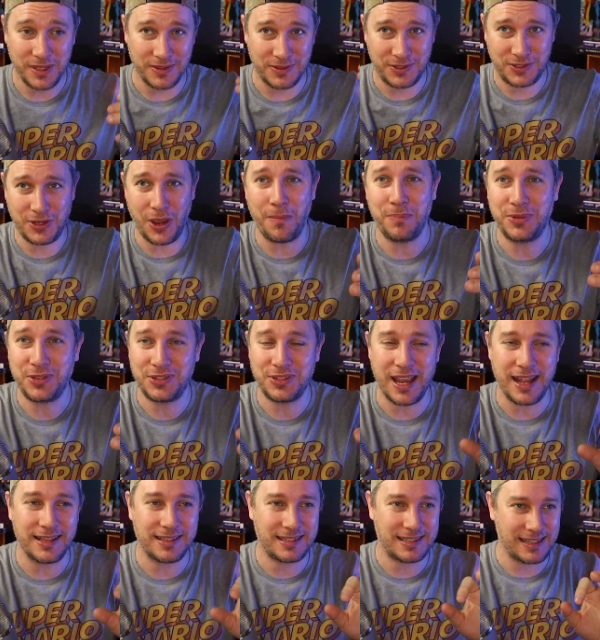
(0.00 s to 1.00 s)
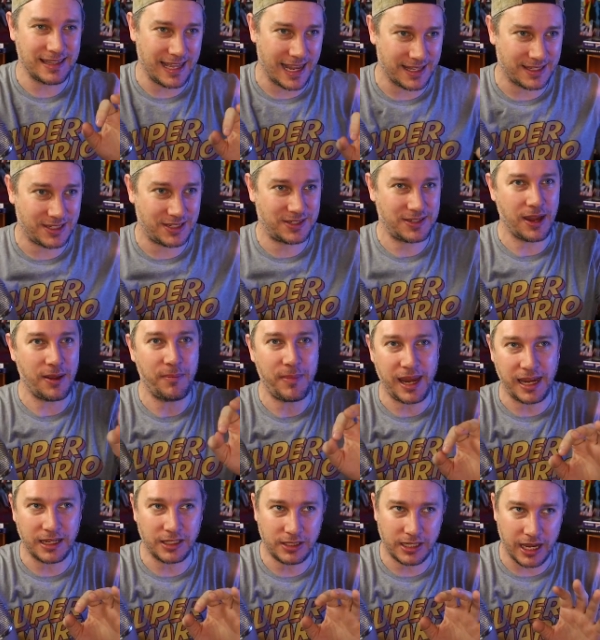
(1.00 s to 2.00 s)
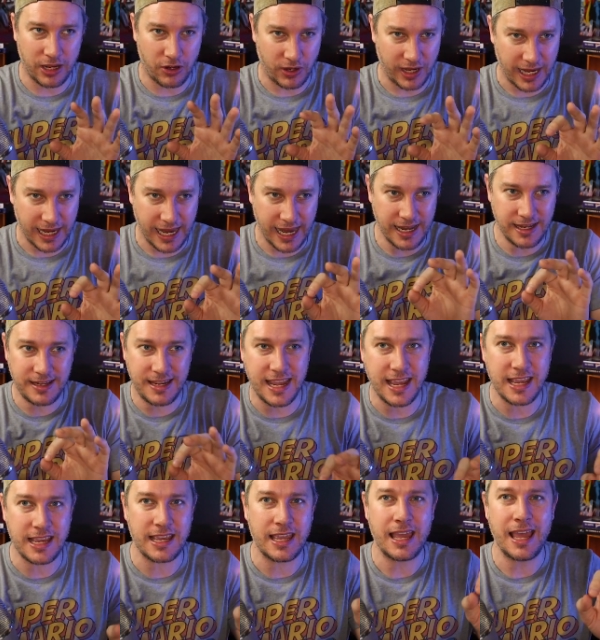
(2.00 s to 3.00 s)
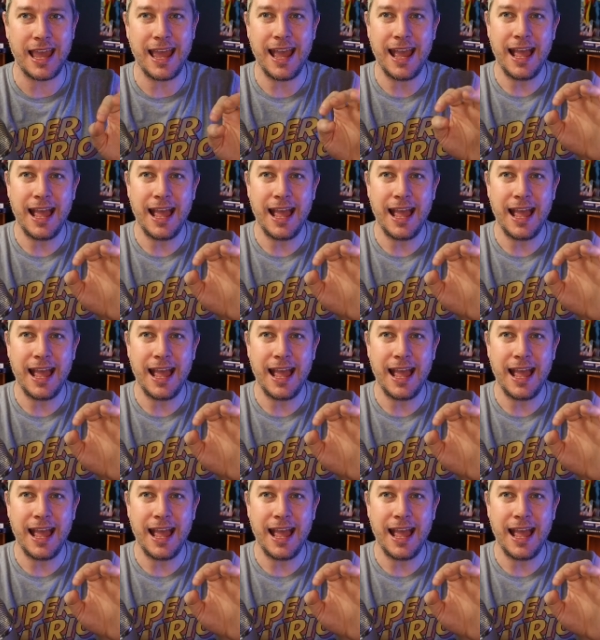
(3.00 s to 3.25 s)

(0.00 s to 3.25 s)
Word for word: Some sense that some indicator hinting